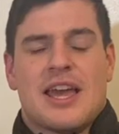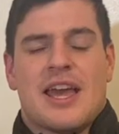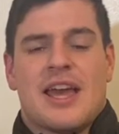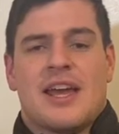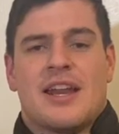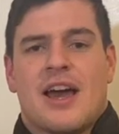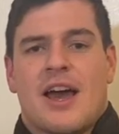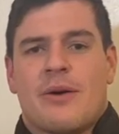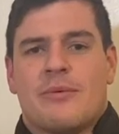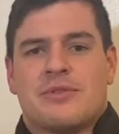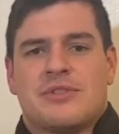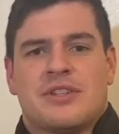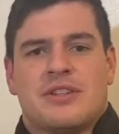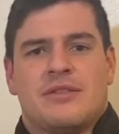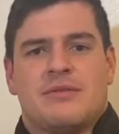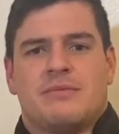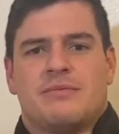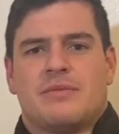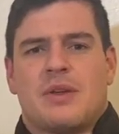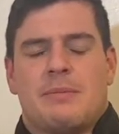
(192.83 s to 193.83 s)
and I was
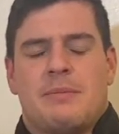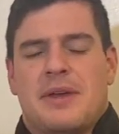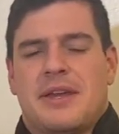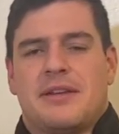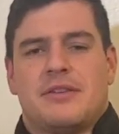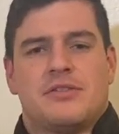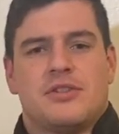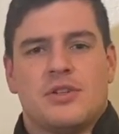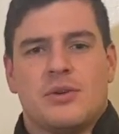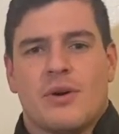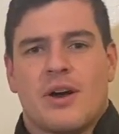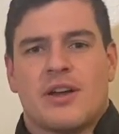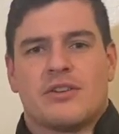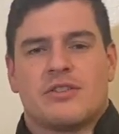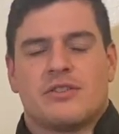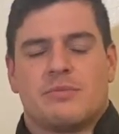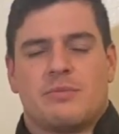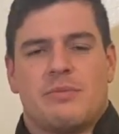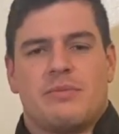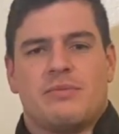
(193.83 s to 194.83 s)
in the mid
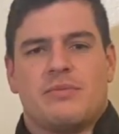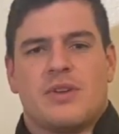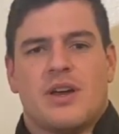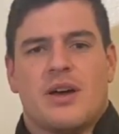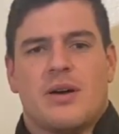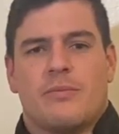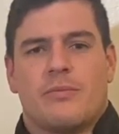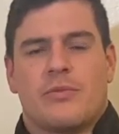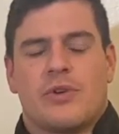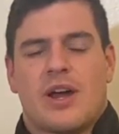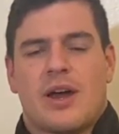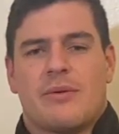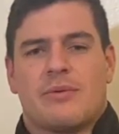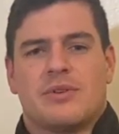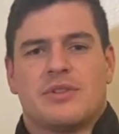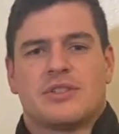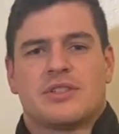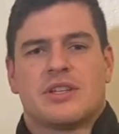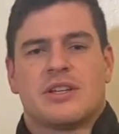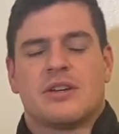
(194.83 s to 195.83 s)
200
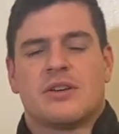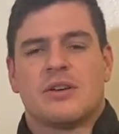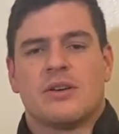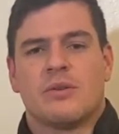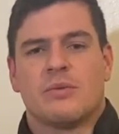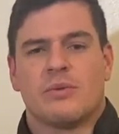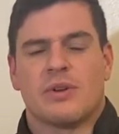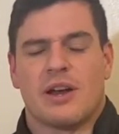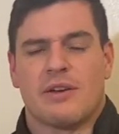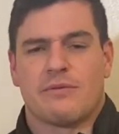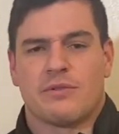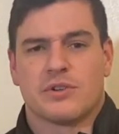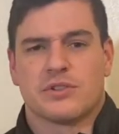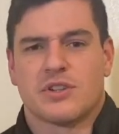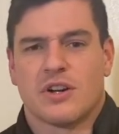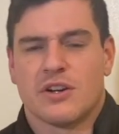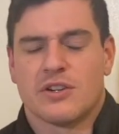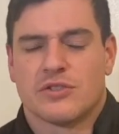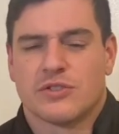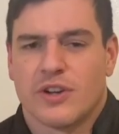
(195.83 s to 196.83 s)
when I first
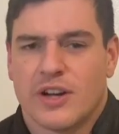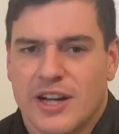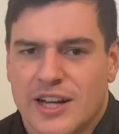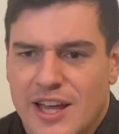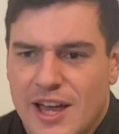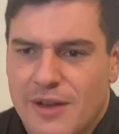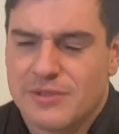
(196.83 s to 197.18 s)
started training.